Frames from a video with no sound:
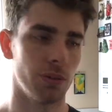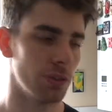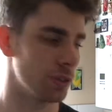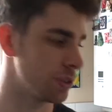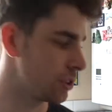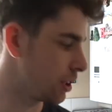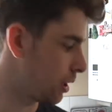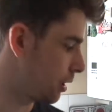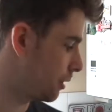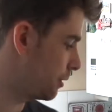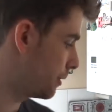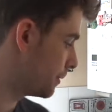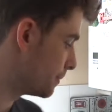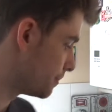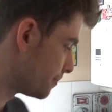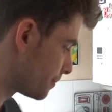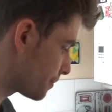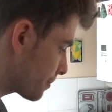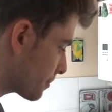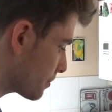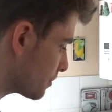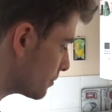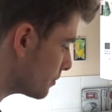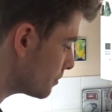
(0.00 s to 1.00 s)
So
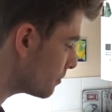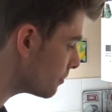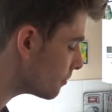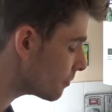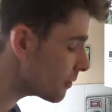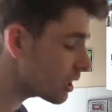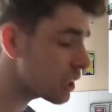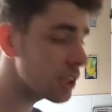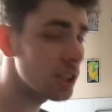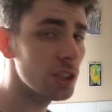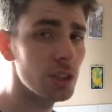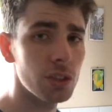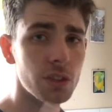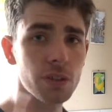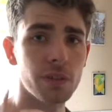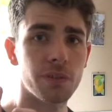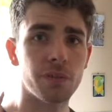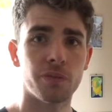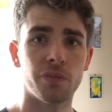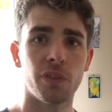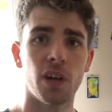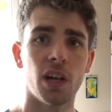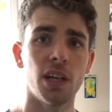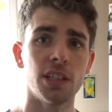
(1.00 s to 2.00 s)

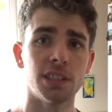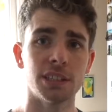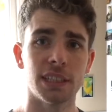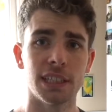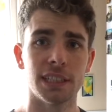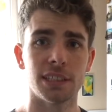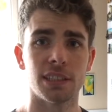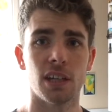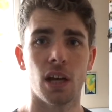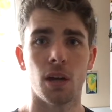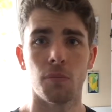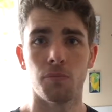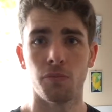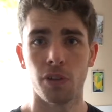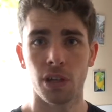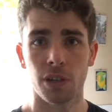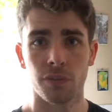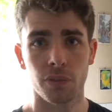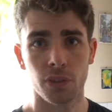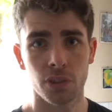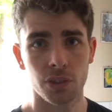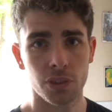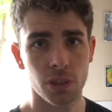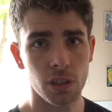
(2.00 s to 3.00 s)
first is our
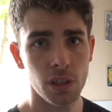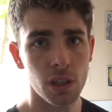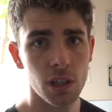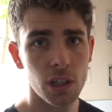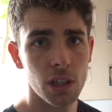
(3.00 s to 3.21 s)
breakfast.